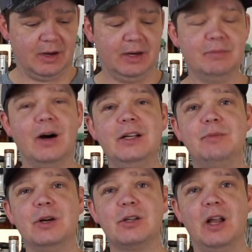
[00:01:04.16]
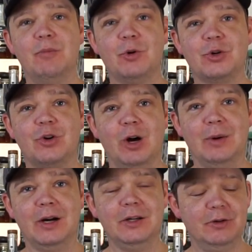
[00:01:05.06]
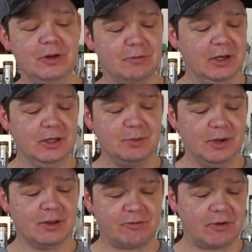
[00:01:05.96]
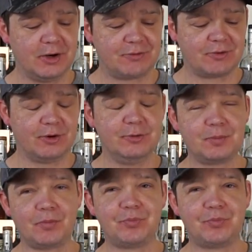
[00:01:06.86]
mine. Mine smells a lot more strawberry. You can really smell the fresh fruit.